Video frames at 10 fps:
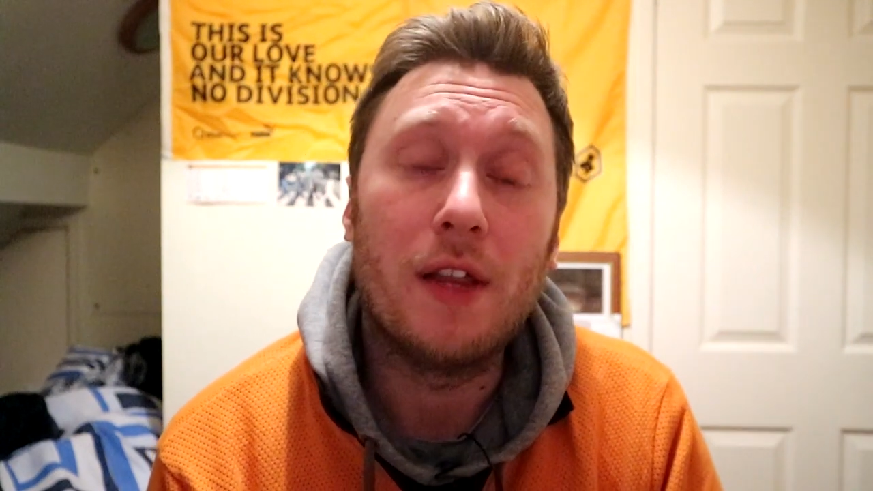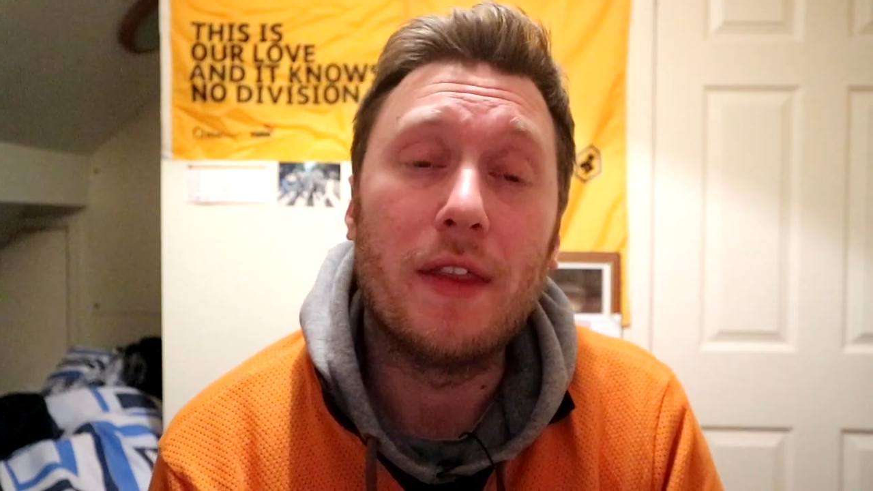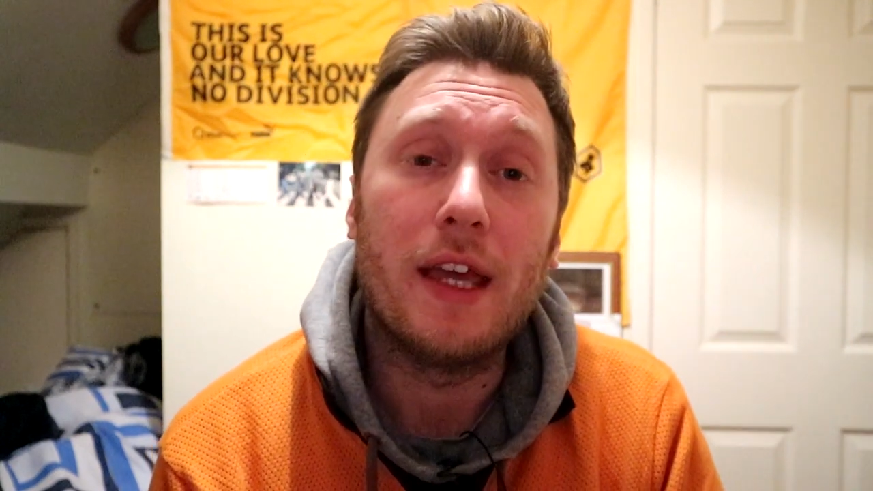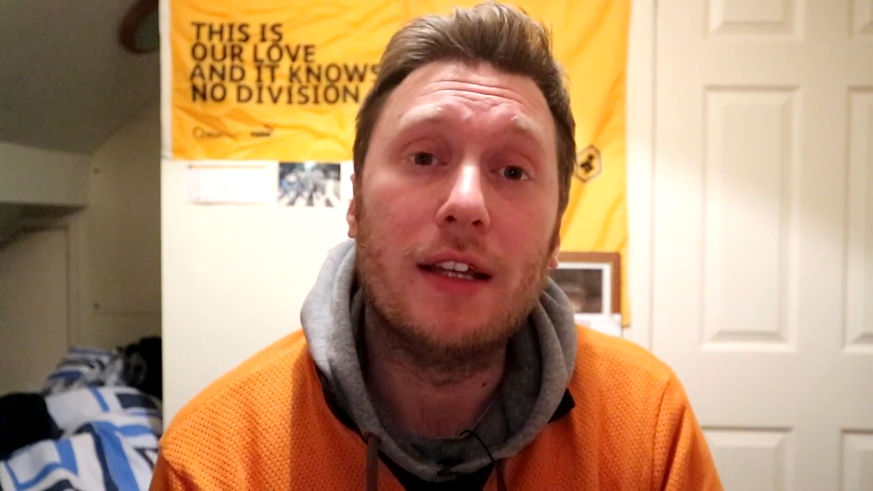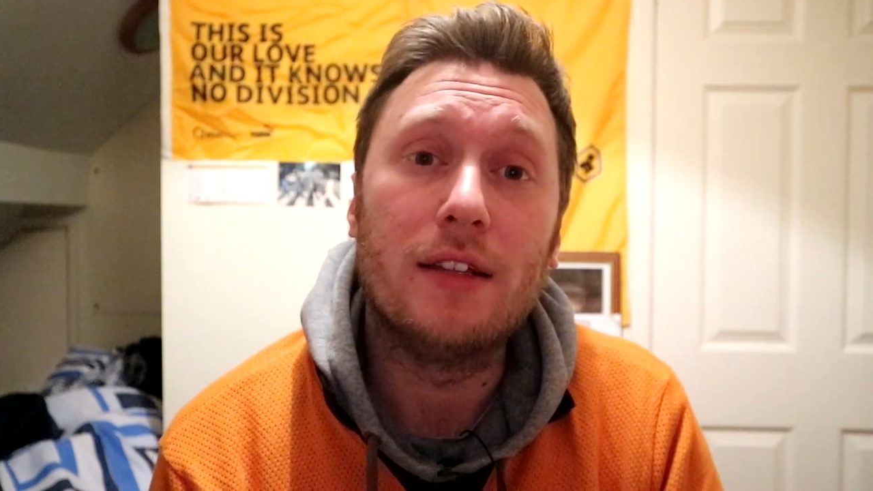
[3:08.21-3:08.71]

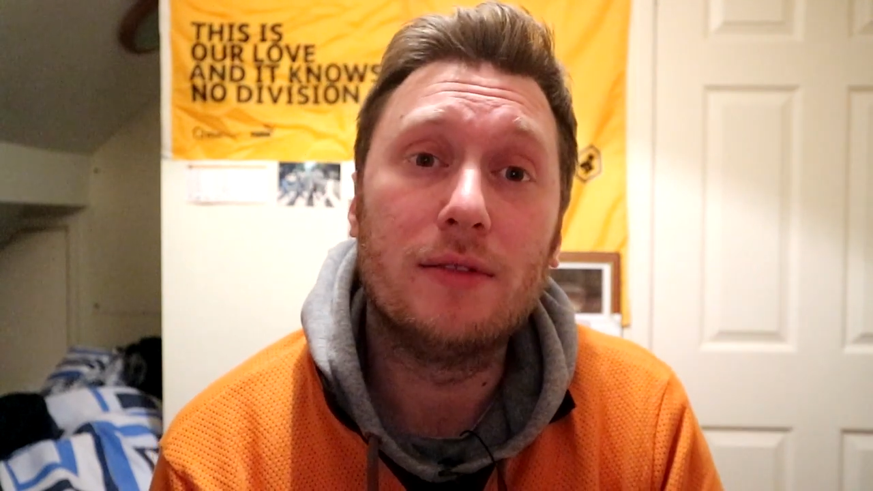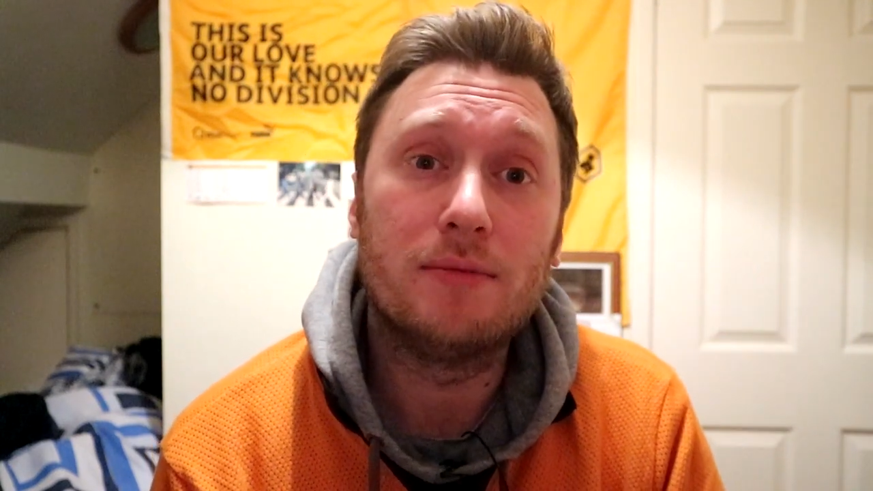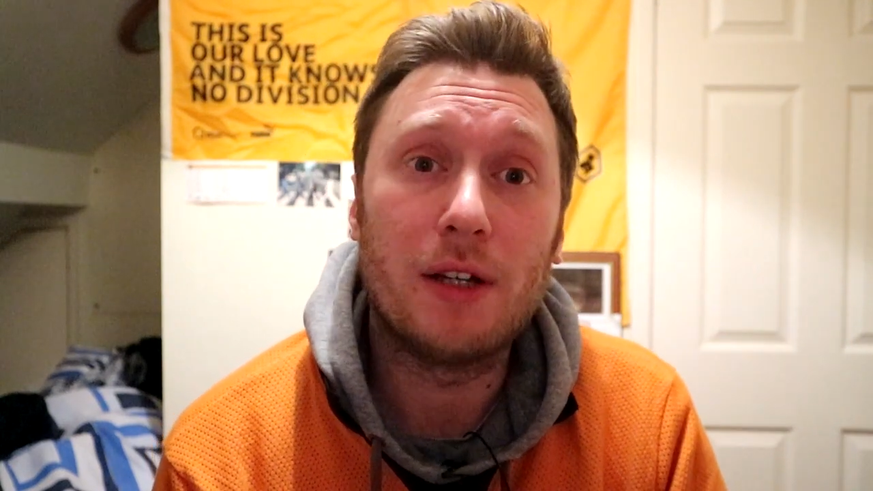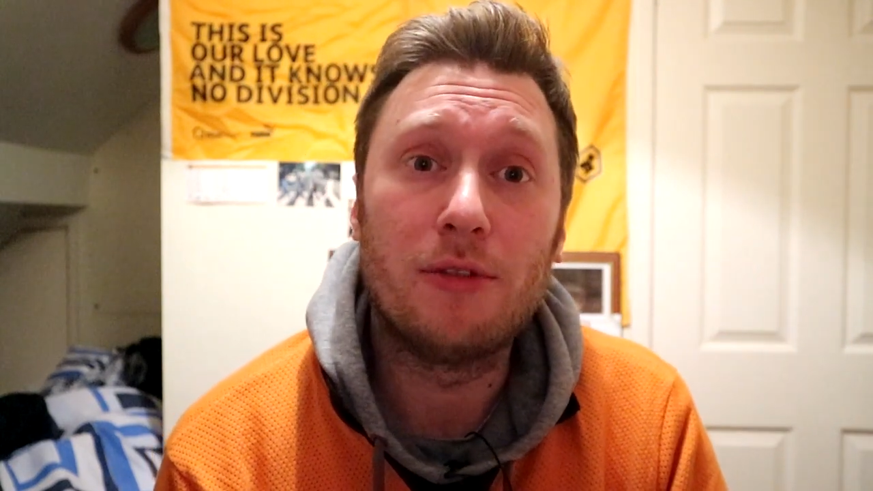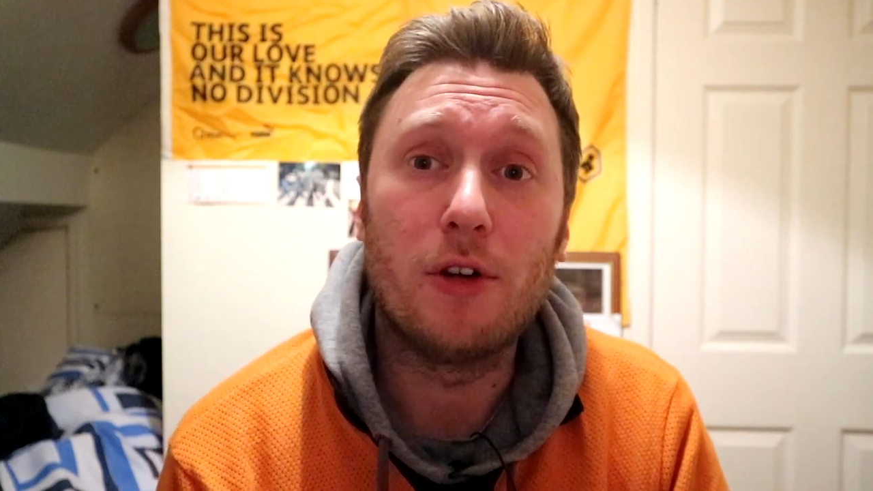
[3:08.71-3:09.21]
and then
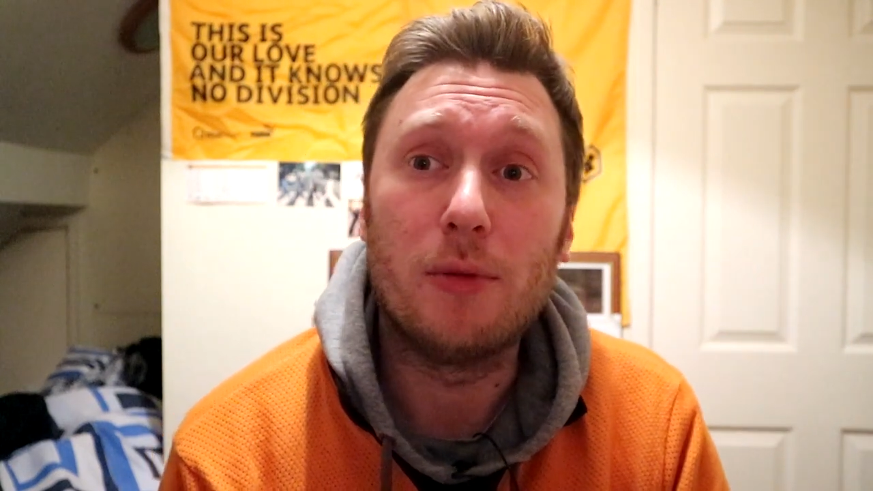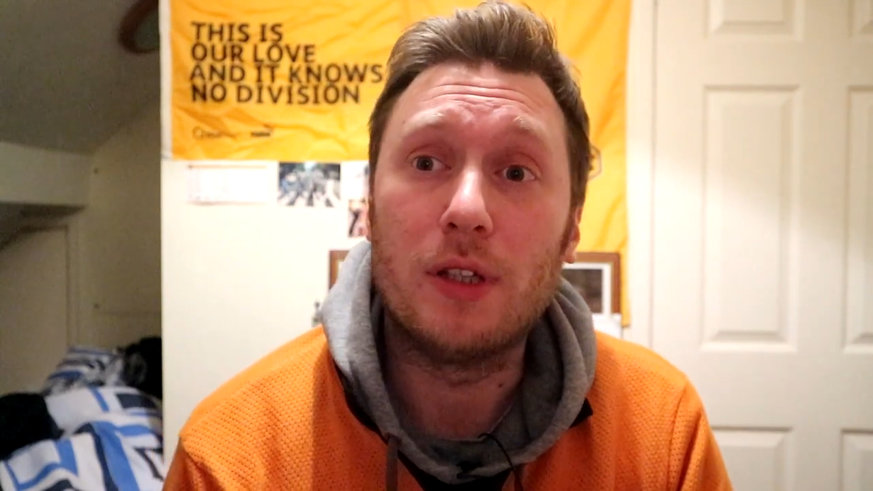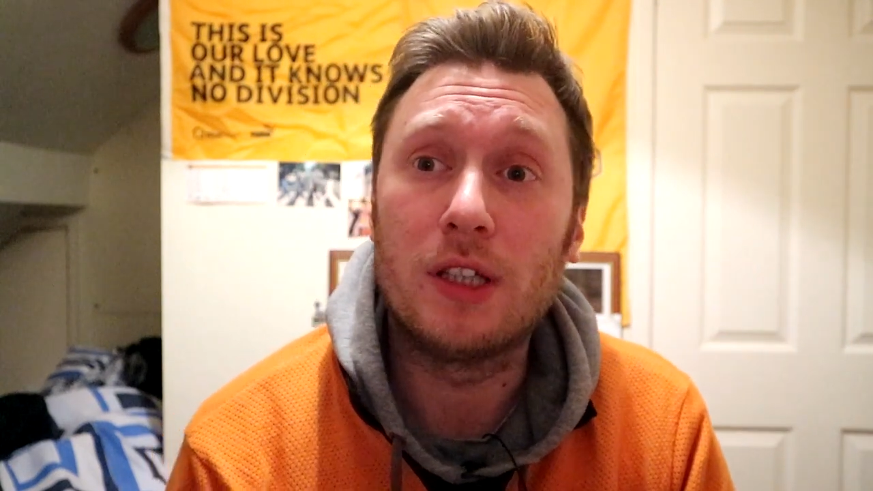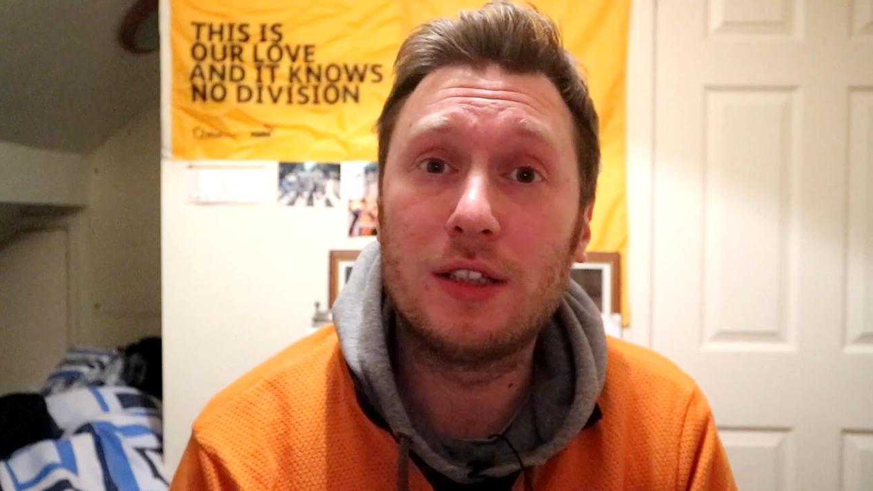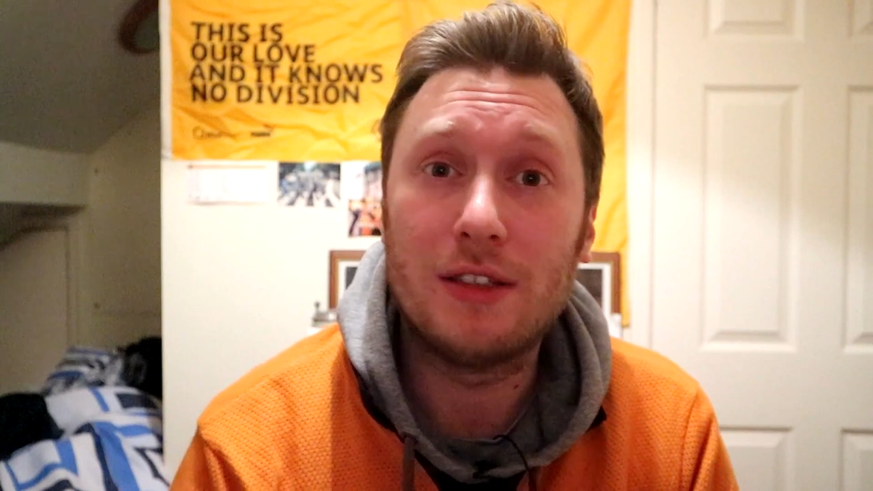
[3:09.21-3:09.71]
Afobe